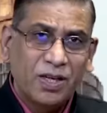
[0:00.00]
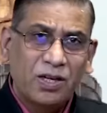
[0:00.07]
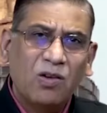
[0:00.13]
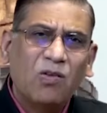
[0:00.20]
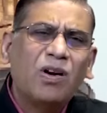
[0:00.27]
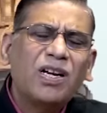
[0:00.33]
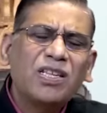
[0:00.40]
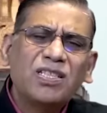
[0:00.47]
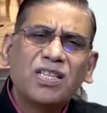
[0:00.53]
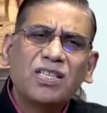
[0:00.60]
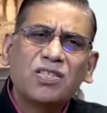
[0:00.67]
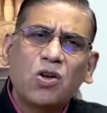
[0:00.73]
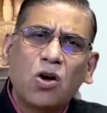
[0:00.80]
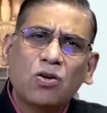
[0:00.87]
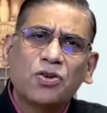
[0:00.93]
Now, what is
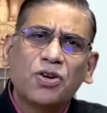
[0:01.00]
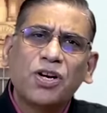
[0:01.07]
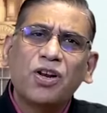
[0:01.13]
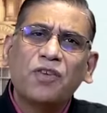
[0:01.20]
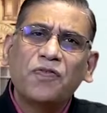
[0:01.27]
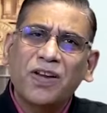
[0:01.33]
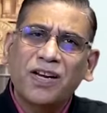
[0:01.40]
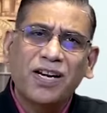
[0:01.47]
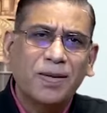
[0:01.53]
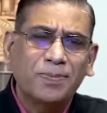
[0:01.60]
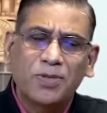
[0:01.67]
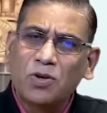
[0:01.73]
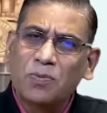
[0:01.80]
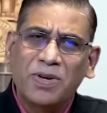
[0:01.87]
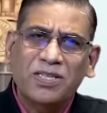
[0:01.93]
this doctrine of
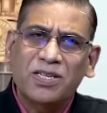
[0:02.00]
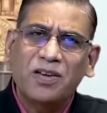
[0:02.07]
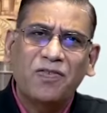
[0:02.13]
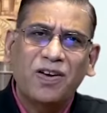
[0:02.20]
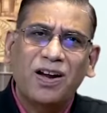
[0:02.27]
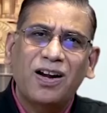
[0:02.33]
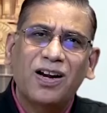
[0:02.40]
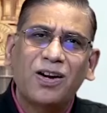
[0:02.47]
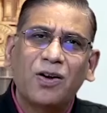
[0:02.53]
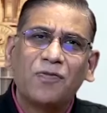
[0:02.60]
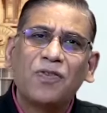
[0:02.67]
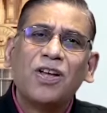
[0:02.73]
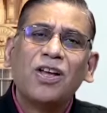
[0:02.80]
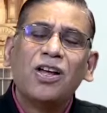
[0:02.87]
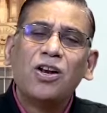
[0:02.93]
eclipse? You must have heard
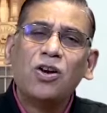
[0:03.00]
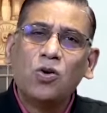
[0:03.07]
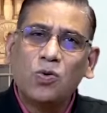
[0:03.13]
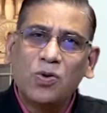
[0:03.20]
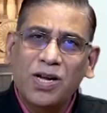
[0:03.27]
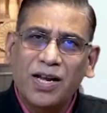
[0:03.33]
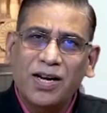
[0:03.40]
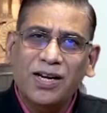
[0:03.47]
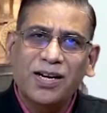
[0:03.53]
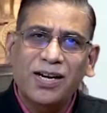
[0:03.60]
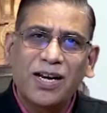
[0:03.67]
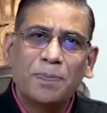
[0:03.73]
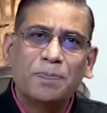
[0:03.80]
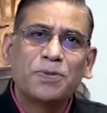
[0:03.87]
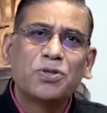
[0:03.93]
of lunar
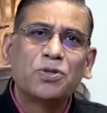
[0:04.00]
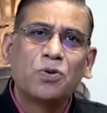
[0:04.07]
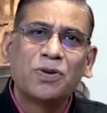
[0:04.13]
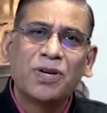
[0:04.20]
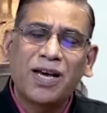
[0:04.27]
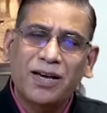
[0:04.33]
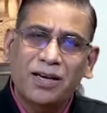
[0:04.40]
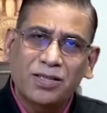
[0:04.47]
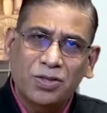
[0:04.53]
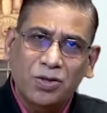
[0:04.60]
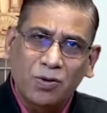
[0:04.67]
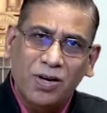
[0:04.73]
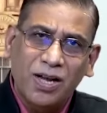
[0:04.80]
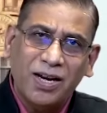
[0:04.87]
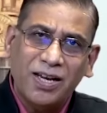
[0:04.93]
eclipse,
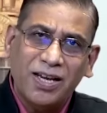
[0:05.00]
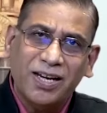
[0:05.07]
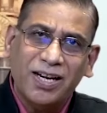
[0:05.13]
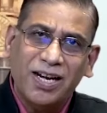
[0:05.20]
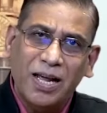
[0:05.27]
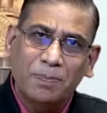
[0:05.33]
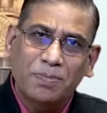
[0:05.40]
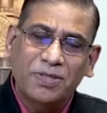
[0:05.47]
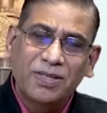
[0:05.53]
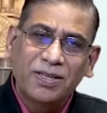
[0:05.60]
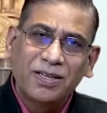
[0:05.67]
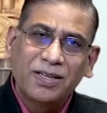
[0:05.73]
solar eclipse.